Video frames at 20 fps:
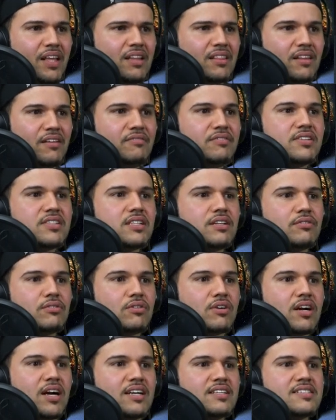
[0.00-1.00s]
Love this little
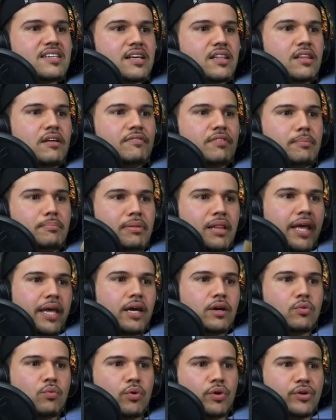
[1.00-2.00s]
content. Love the play
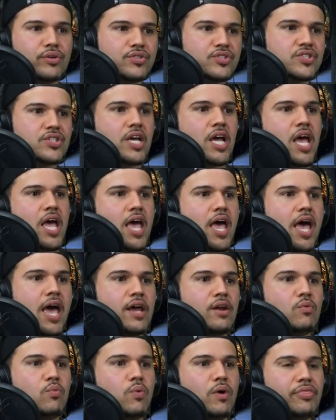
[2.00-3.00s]
on words
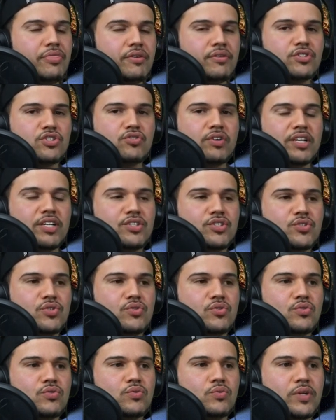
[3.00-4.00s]
and what they're trying to
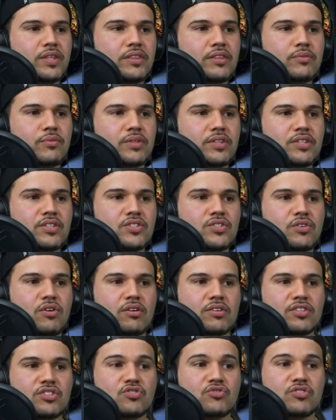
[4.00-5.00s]
do with this
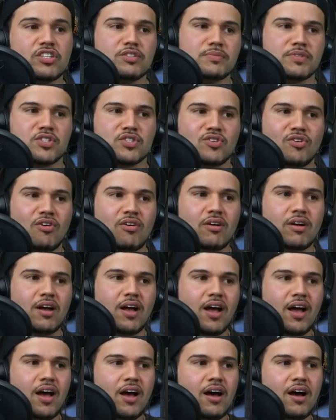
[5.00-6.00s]
song, this Christmas song.
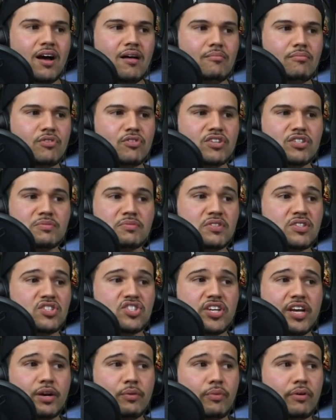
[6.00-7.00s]
Christmas in
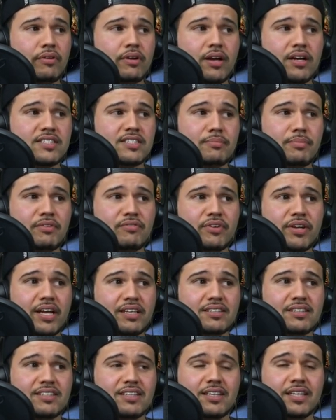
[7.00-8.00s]
January, guys. I've been
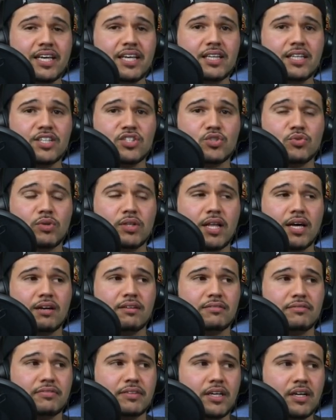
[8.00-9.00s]
reacting lately to a lot
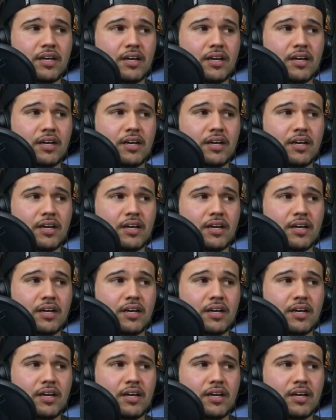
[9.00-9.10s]
of,